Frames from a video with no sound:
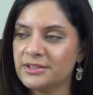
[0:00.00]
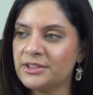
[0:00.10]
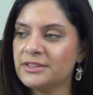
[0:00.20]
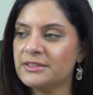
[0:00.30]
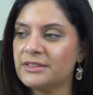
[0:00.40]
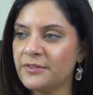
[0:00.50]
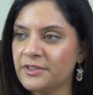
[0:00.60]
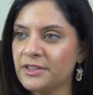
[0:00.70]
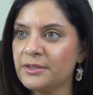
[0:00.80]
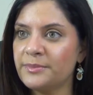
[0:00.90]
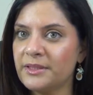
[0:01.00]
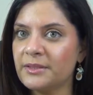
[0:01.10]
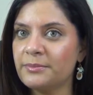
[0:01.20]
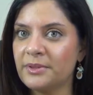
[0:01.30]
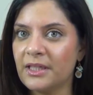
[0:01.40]
she's definitely
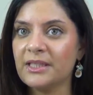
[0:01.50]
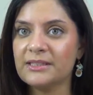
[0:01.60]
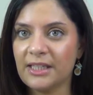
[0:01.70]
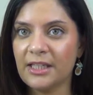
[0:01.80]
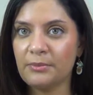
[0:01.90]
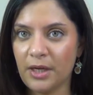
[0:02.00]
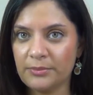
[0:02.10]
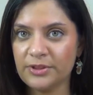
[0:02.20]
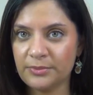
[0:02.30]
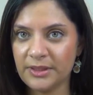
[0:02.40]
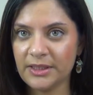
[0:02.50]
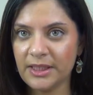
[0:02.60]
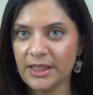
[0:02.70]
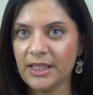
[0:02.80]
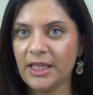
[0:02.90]
been like a second mom to me.
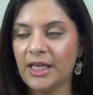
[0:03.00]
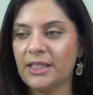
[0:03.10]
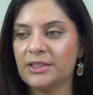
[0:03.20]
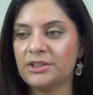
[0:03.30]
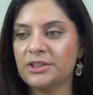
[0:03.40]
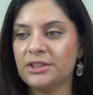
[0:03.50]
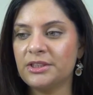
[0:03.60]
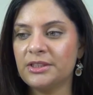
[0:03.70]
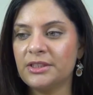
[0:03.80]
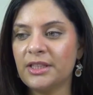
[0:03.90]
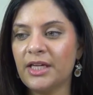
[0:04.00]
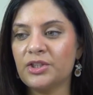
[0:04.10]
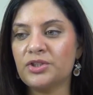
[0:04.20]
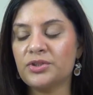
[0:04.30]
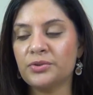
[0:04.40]
And she
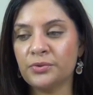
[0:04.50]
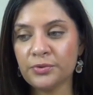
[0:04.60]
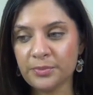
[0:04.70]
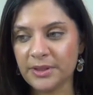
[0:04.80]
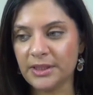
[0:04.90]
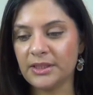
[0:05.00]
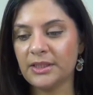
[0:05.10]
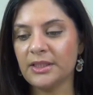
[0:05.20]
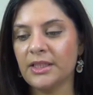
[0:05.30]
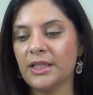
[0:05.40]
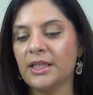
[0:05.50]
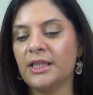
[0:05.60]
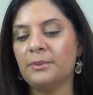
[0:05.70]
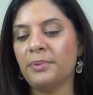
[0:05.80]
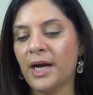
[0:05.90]
has shown me
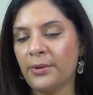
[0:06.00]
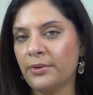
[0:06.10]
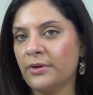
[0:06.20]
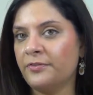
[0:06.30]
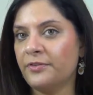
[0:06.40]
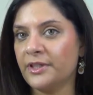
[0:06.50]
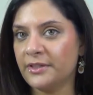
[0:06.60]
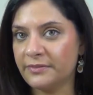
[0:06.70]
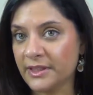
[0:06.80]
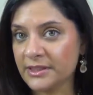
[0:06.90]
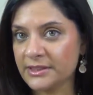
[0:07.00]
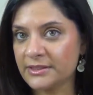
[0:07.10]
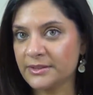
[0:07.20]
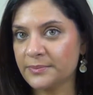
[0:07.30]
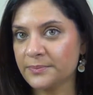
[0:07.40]
the power of
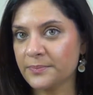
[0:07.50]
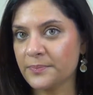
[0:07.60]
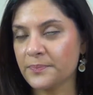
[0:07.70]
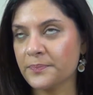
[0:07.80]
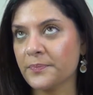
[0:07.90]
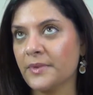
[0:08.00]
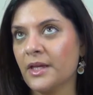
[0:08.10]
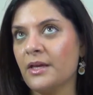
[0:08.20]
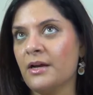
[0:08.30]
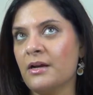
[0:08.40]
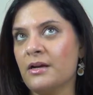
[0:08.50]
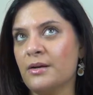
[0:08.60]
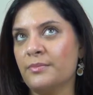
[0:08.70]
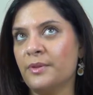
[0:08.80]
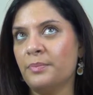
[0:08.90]
forgiveness,
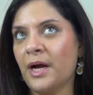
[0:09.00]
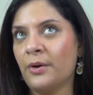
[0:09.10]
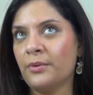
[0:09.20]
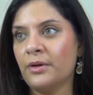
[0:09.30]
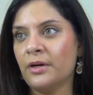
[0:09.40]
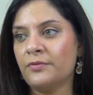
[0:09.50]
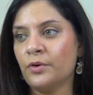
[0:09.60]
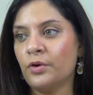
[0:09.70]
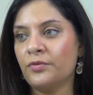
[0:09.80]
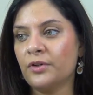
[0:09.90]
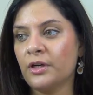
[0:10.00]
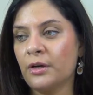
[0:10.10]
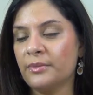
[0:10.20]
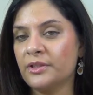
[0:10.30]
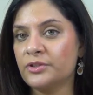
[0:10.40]
the power of
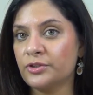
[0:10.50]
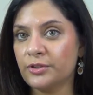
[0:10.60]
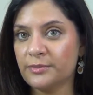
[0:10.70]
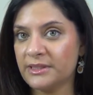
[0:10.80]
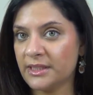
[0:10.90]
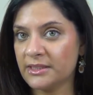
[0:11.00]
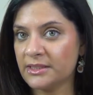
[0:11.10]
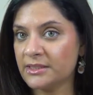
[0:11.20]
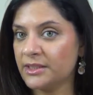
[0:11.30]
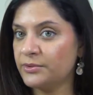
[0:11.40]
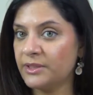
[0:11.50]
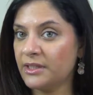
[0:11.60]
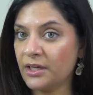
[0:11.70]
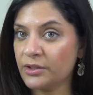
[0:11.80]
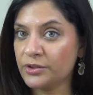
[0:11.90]
overcoming circumstances that you
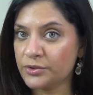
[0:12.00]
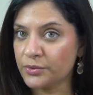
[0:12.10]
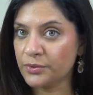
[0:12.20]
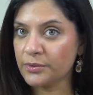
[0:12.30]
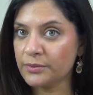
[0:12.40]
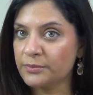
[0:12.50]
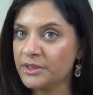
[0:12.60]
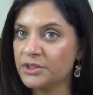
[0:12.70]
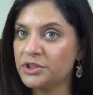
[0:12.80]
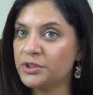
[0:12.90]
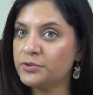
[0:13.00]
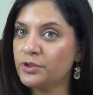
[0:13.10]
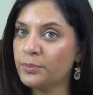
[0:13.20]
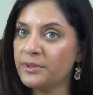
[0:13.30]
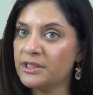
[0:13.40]
cannot control, because she
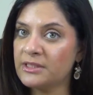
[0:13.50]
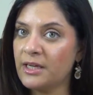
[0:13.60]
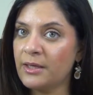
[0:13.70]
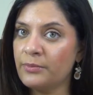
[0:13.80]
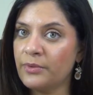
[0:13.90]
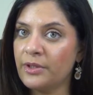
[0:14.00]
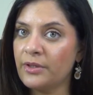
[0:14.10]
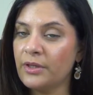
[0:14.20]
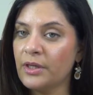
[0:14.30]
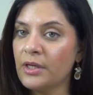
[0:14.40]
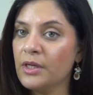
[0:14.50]
grew up in a time where